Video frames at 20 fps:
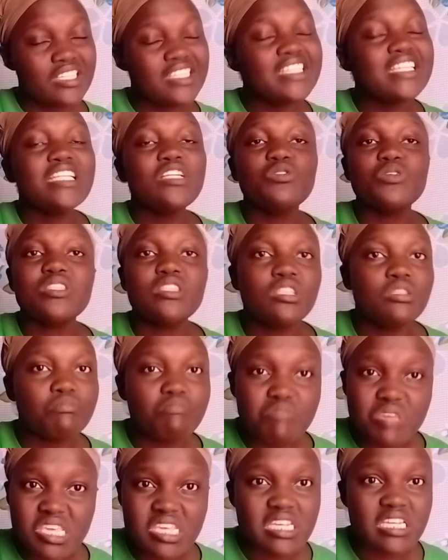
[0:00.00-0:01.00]
Deal with
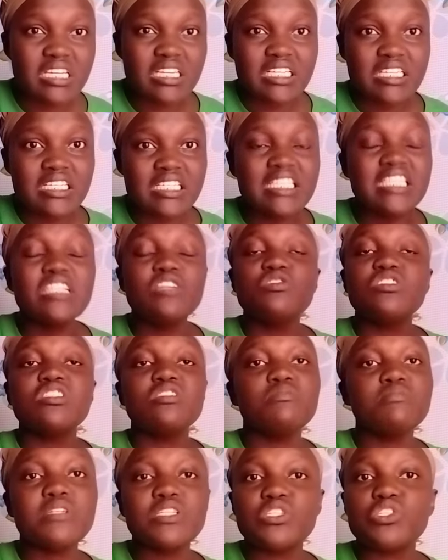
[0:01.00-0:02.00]

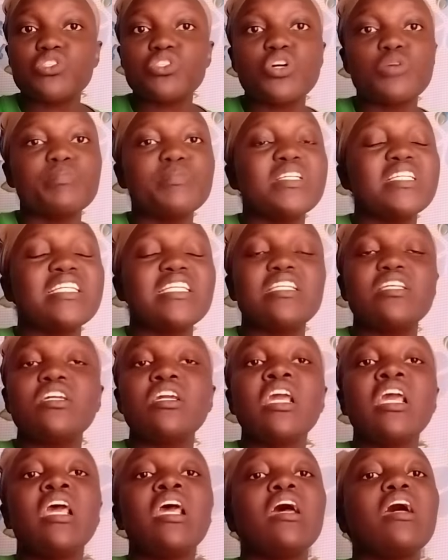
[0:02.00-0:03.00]
me. Stop
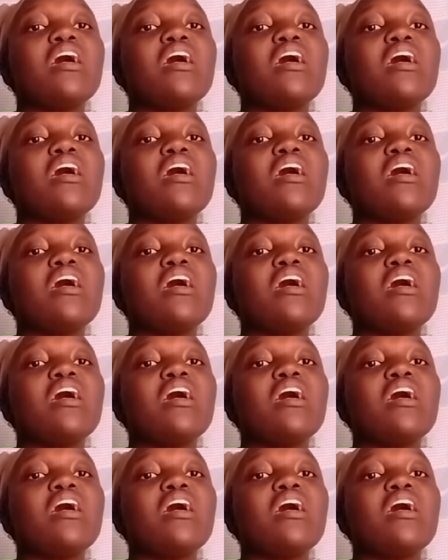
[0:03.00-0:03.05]
dealing.